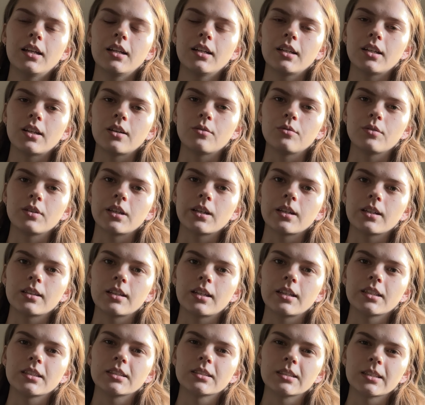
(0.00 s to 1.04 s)
don't get
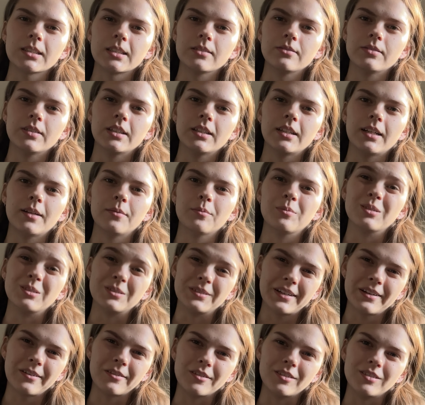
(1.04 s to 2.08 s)
like sick of it and
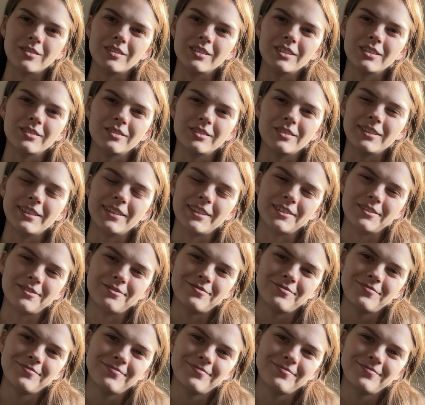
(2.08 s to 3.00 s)
burnt out of it, you know?